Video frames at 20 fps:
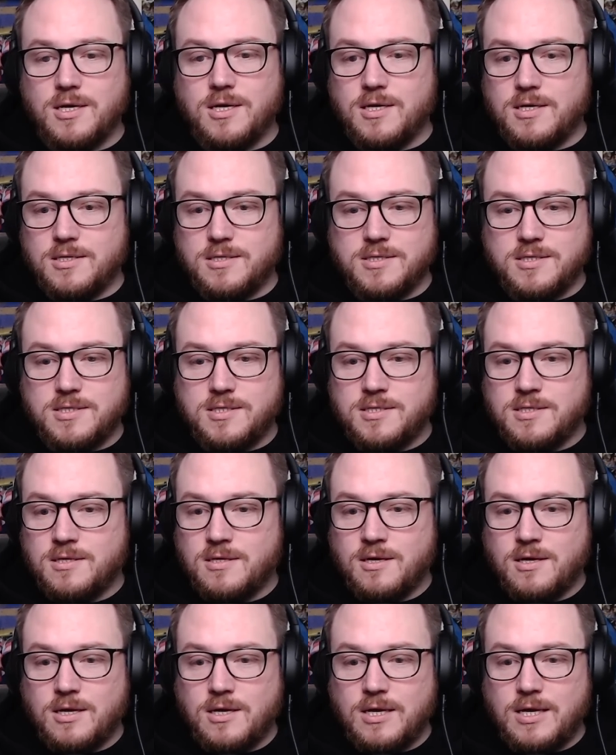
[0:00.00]
is
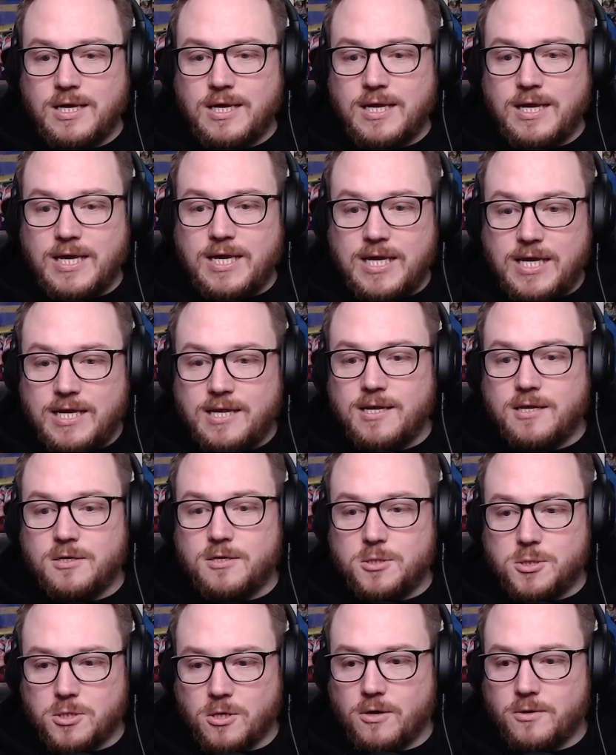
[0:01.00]
healing
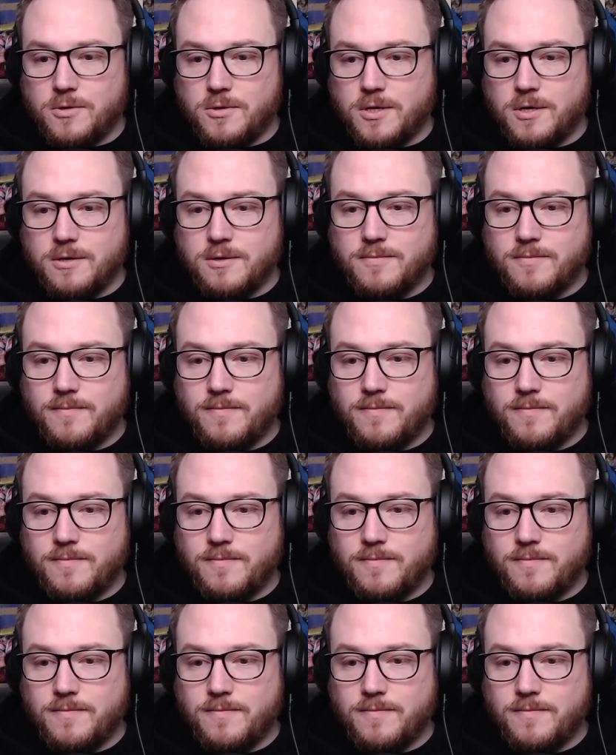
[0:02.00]
a genre,